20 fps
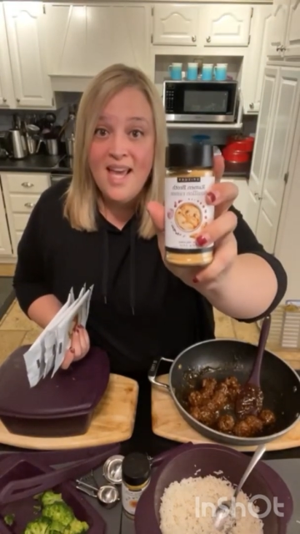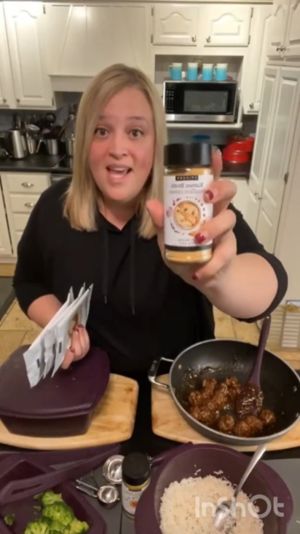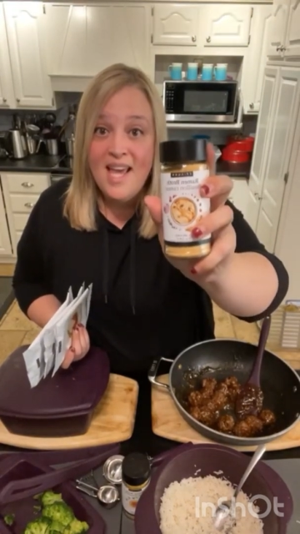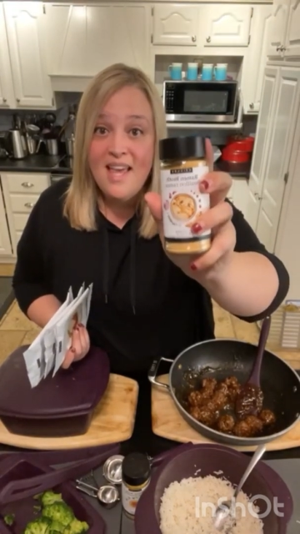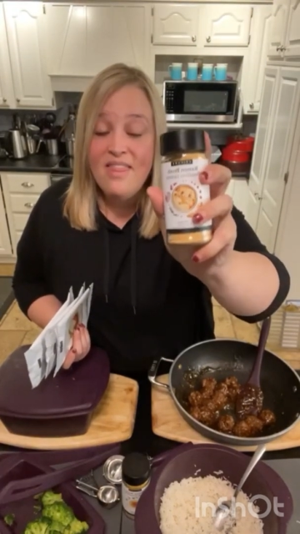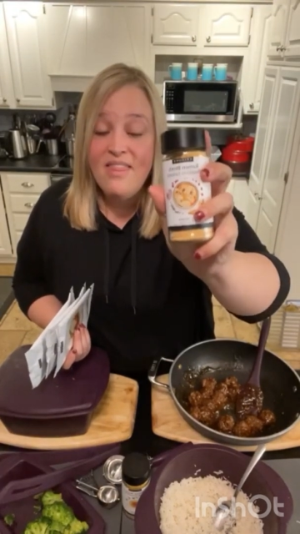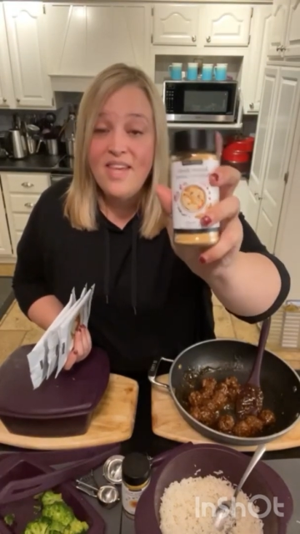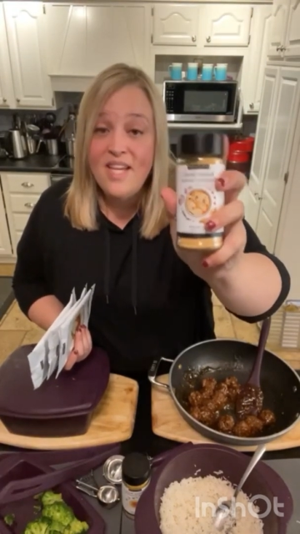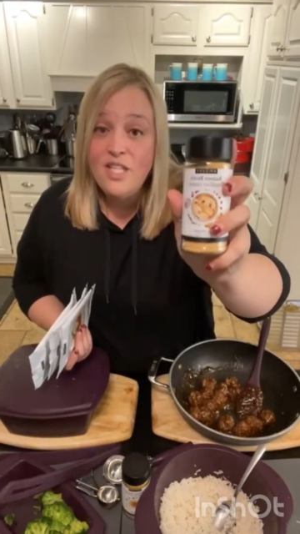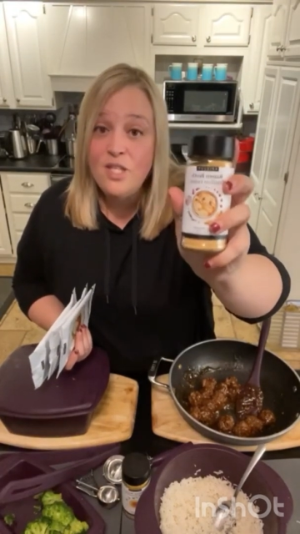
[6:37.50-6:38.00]

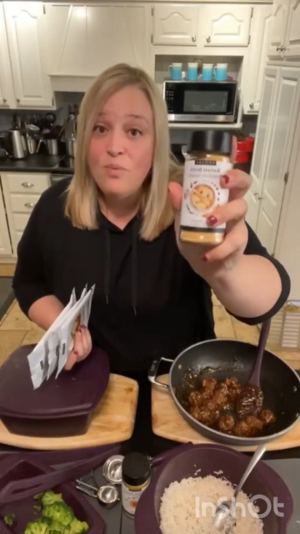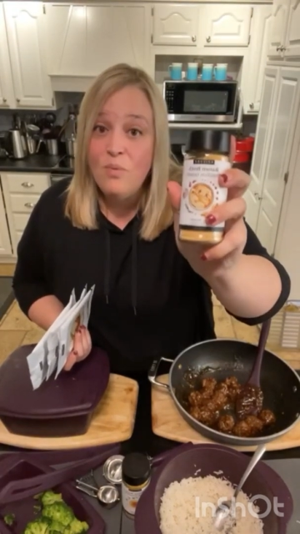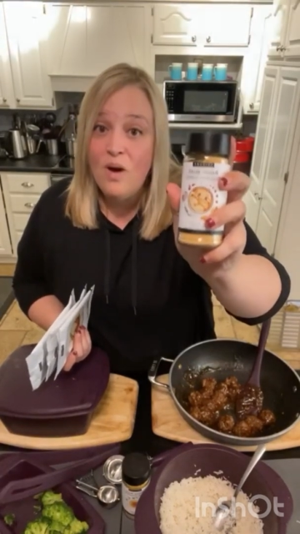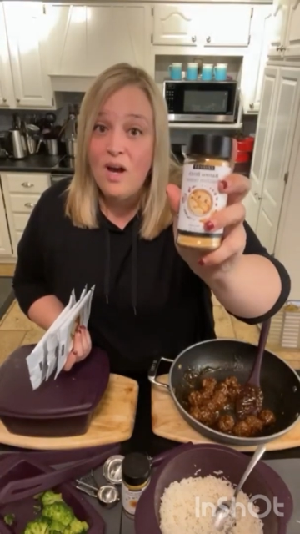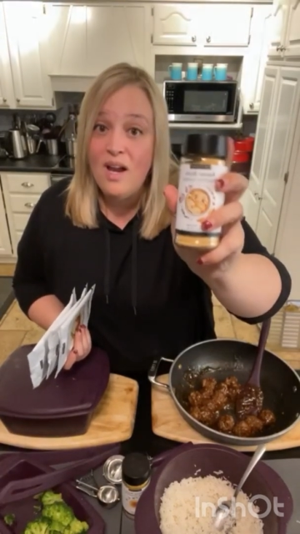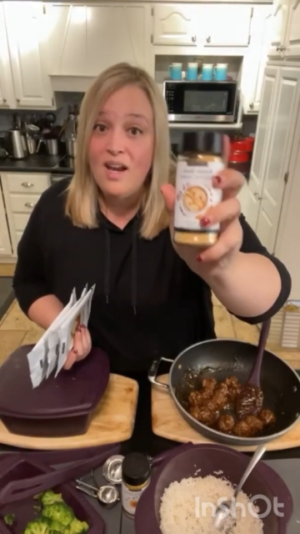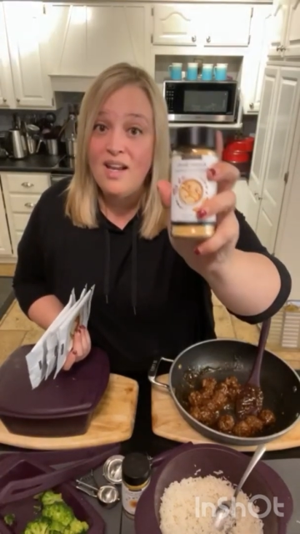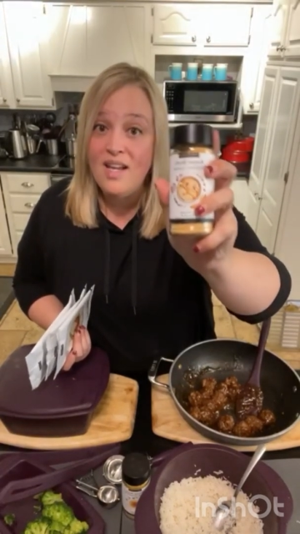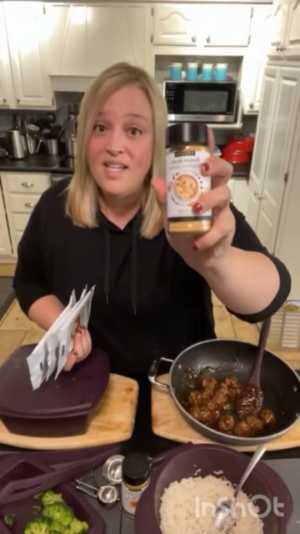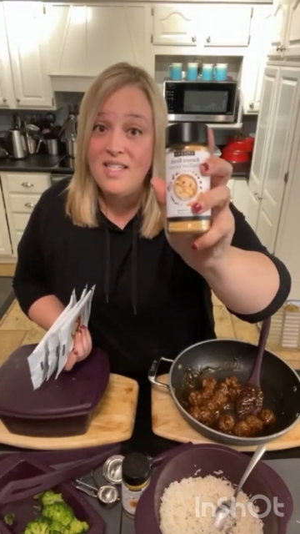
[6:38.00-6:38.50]
This
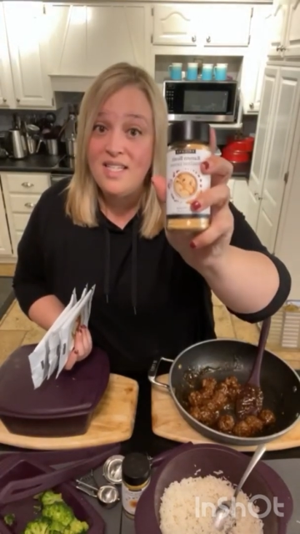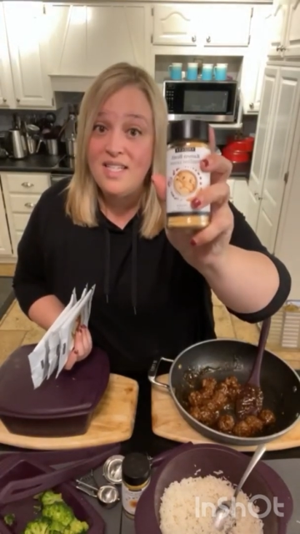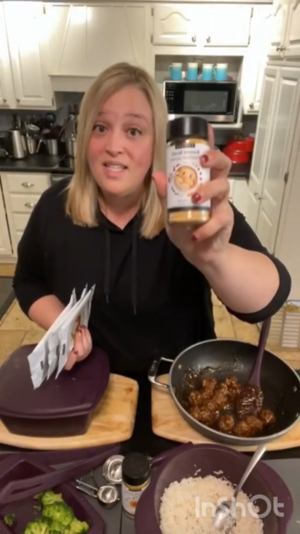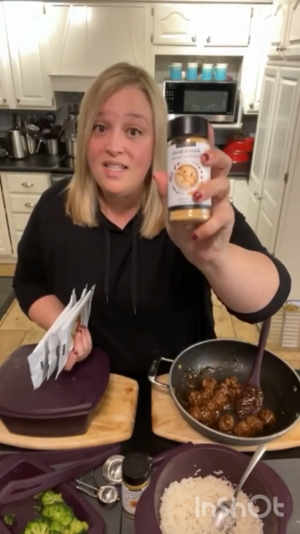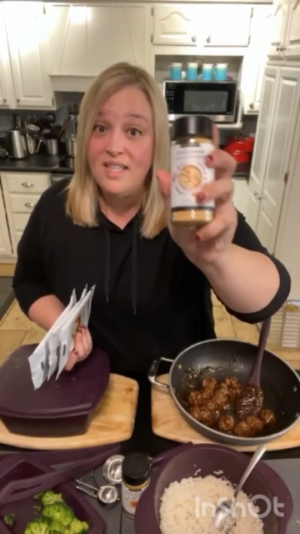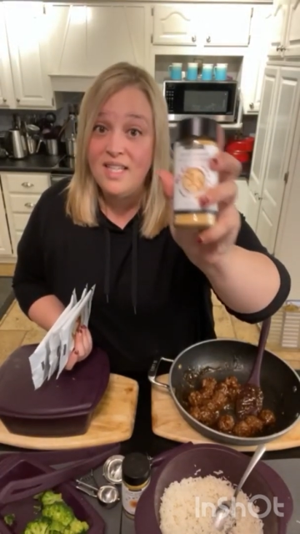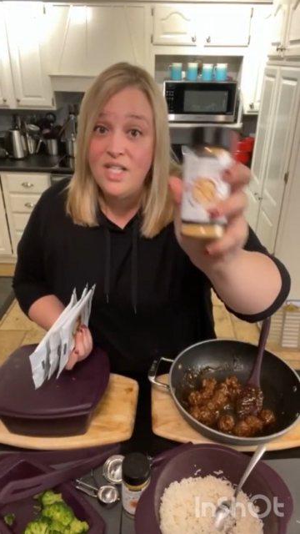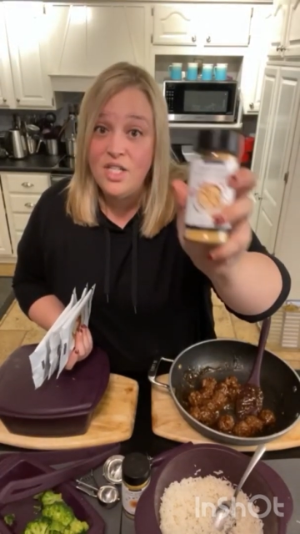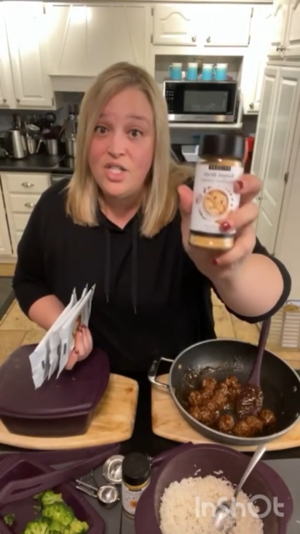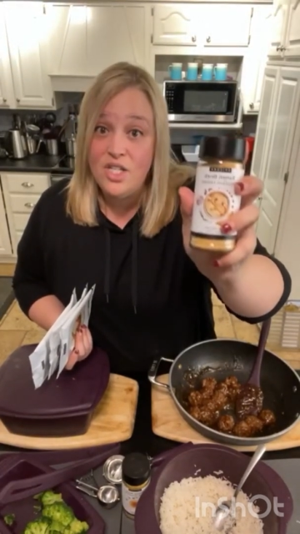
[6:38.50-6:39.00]
one is
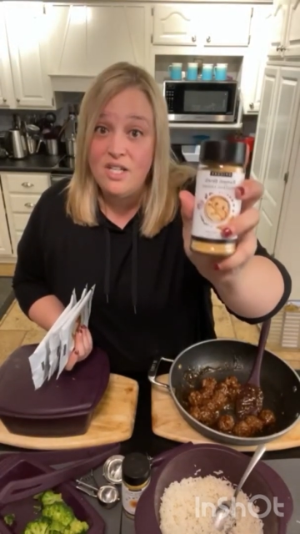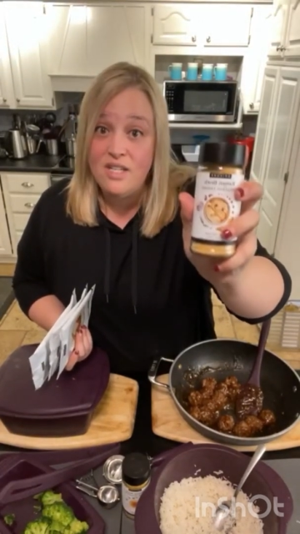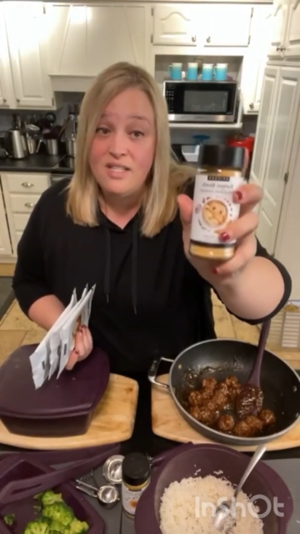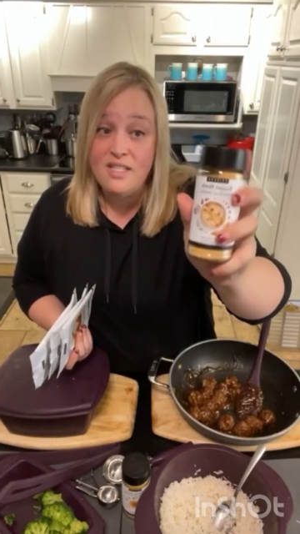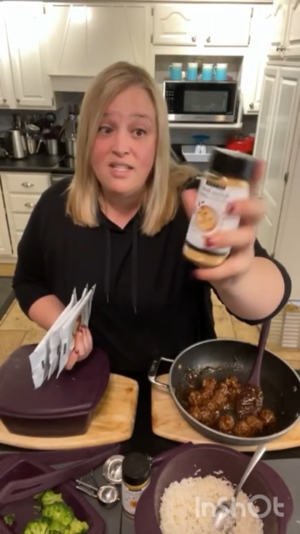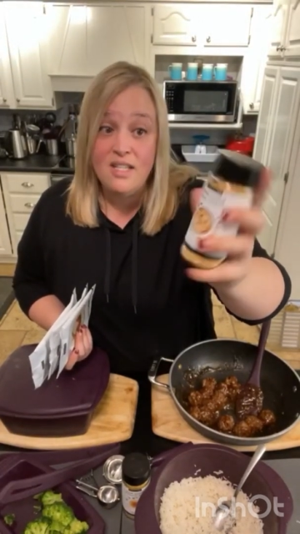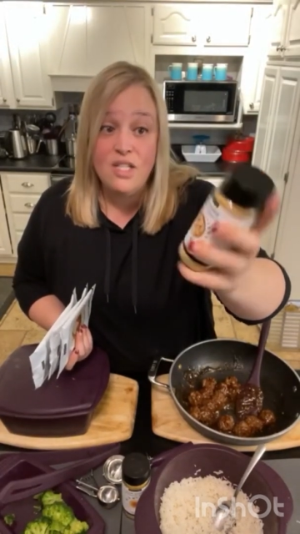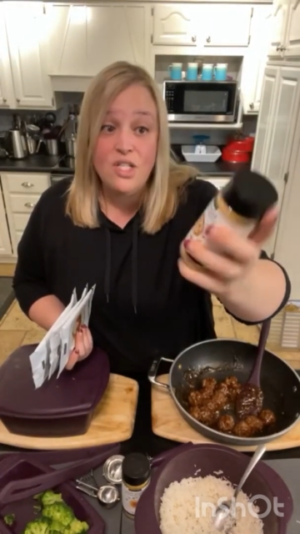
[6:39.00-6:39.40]
delicious.